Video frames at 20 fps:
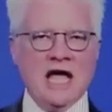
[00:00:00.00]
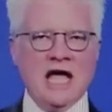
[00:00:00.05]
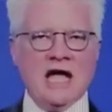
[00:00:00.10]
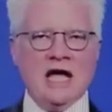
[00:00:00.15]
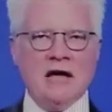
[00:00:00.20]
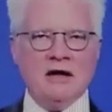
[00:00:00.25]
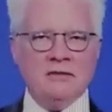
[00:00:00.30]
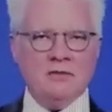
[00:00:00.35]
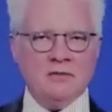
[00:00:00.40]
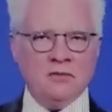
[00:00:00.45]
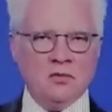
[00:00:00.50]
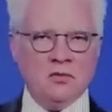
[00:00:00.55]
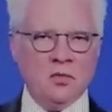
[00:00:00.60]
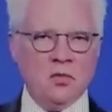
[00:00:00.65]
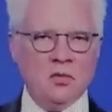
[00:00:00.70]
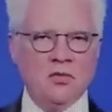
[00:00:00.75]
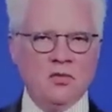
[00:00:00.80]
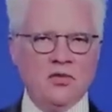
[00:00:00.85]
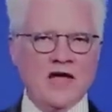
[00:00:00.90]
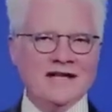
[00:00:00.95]
And
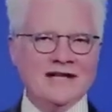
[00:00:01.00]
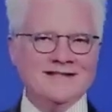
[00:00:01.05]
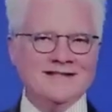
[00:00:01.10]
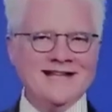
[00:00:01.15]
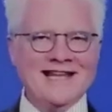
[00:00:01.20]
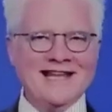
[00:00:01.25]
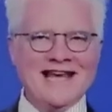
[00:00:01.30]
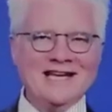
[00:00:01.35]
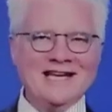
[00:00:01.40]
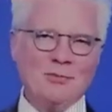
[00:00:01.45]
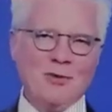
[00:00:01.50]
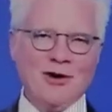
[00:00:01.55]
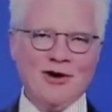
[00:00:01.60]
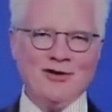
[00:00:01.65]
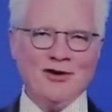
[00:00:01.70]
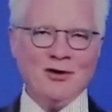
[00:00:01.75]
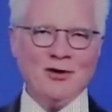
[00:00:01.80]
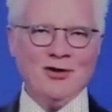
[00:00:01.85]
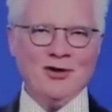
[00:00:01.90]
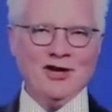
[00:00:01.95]
that's the next
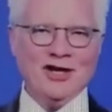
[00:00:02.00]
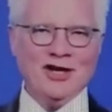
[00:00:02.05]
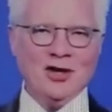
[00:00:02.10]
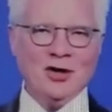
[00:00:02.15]
part that we're going